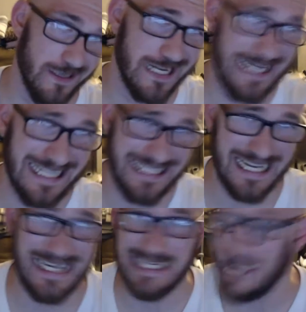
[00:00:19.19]
or te
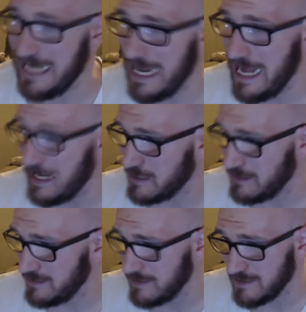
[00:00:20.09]
technically today
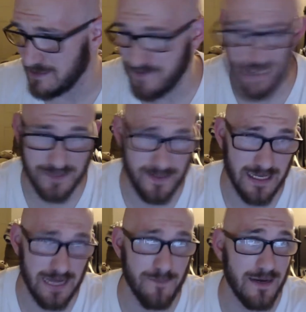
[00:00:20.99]
actually, since it's past
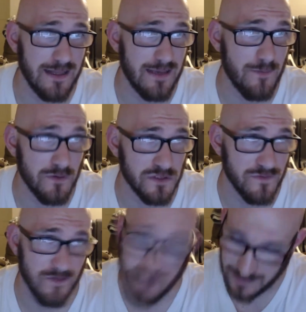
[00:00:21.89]
midnight by the time most
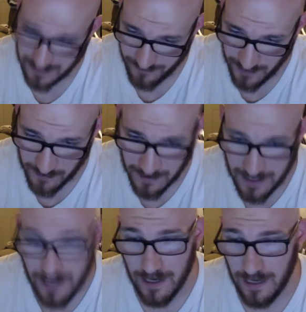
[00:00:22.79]
of you be seeing this video,
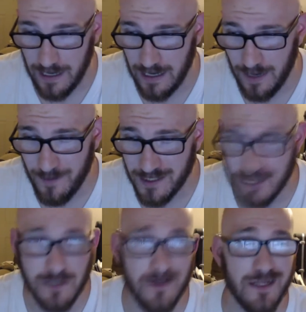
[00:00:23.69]
uh, I'm
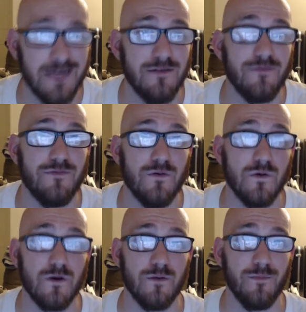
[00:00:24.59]
actually going in
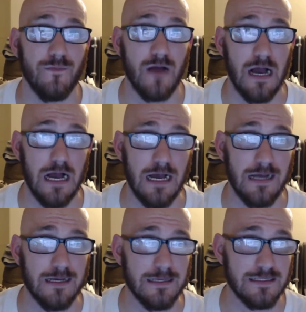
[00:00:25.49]
for
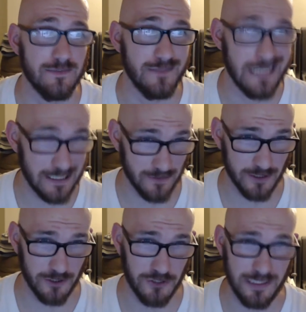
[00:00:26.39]
uh, some dental
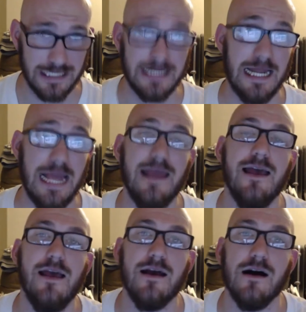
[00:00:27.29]
surgery today.
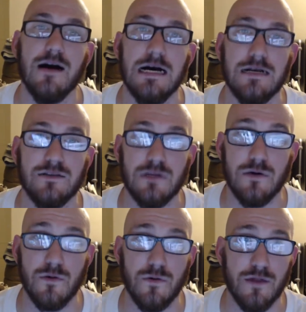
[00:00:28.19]
Uh,
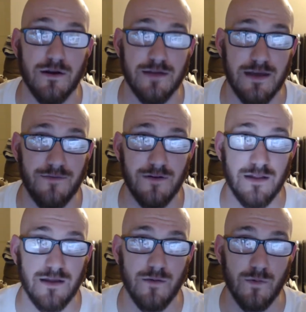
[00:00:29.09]
so there
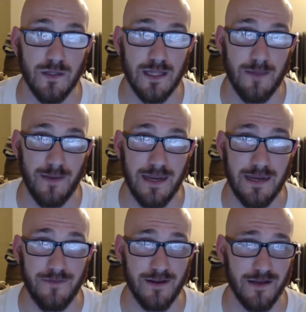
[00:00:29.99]
definitely will not be
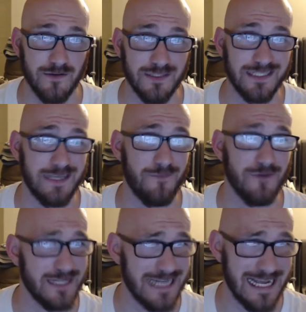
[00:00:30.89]
any videos except
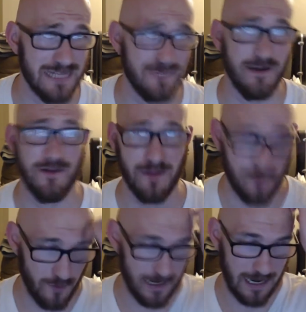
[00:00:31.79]
for today's video that
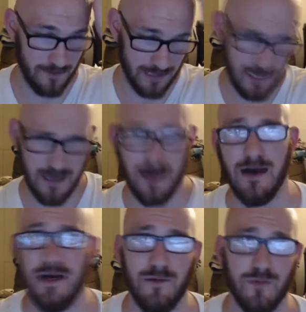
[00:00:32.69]
I'm putting out,
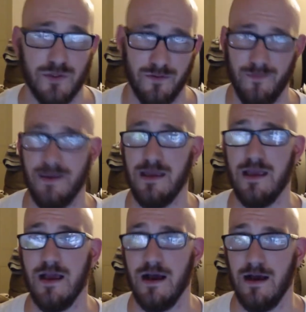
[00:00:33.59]
uh, which will
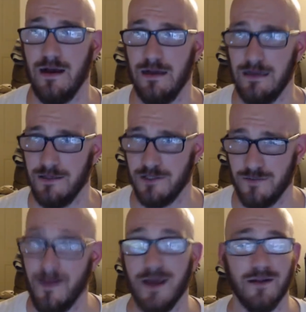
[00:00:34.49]
be uh,
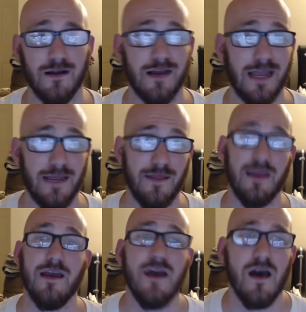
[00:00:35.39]
just me unlocking
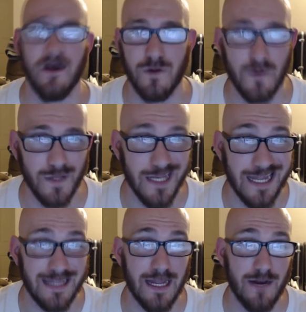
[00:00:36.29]
the Unholy
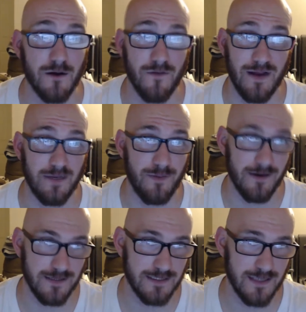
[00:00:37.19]
Death Knight artifact
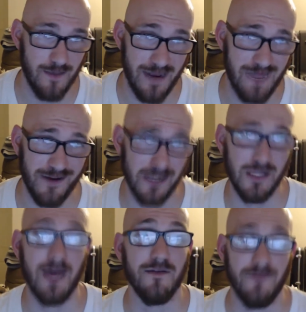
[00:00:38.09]
appearance. I've been having a
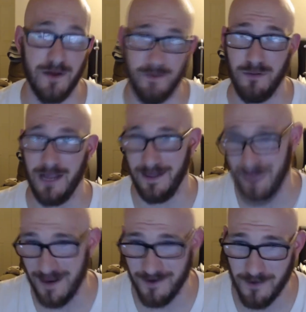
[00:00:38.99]
lot of fun playing
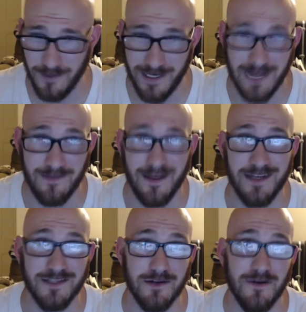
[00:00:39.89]
that Unholy Death
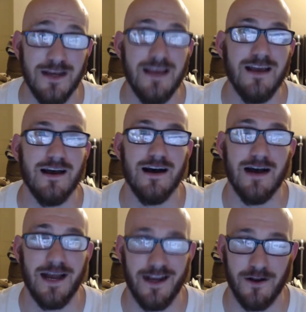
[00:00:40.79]
Knight, so
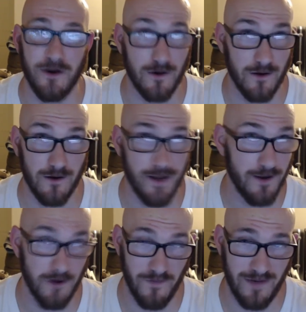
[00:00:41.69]
uh, I got her
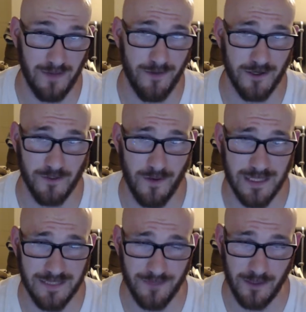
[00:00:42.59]
hidden artifact appearance
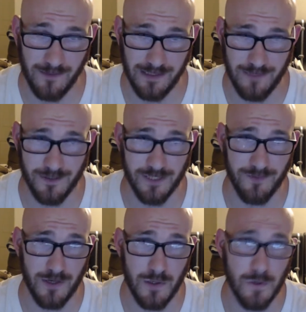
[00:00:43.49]
relatively quickly, which is
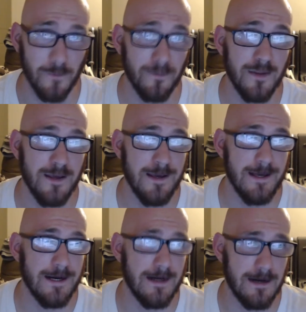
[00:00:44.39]
pretty cool.
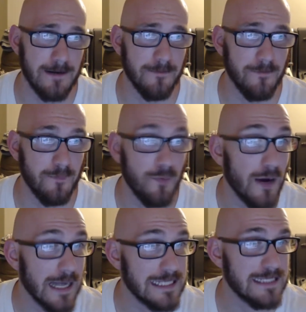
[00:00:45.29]
Um,
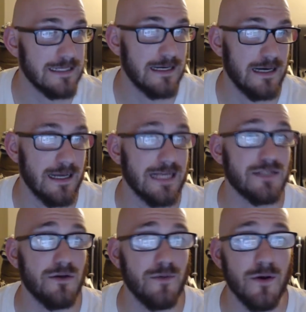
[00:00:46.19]
but uh, yeah,
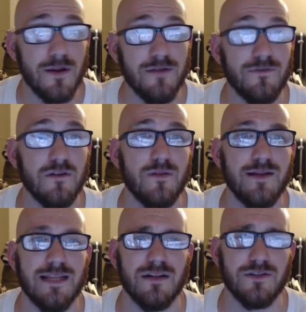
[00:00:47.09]
so I'm going in for a little
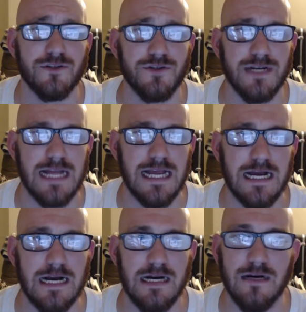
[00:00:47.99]
bit of dental surgery today.
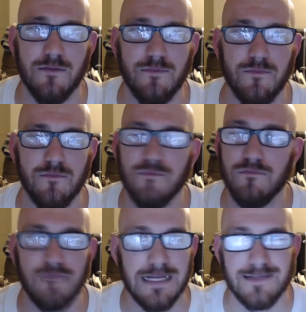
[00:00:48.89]
Um,
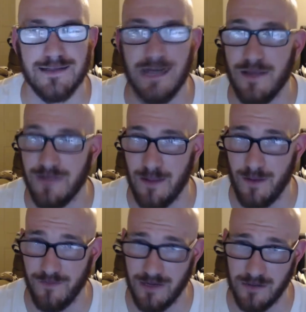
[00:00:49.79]
it's not even that
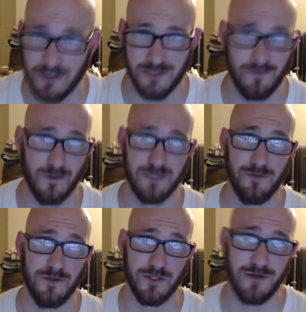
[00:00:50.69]
big of a deal. It's just wisdom
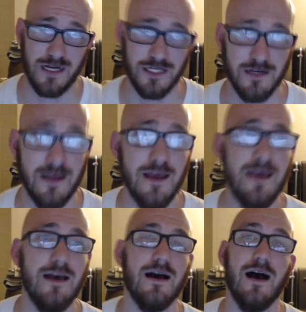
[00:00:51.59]
tooth extraction.
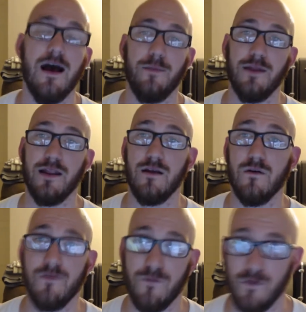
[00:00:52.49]
I'm getting
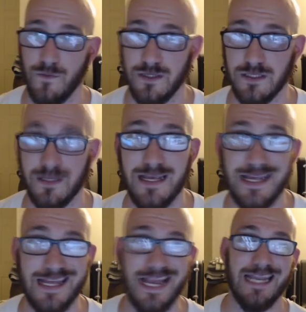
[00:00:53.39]
all four wisdom
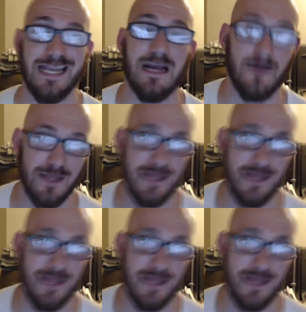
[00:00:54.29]
teeth yanked out.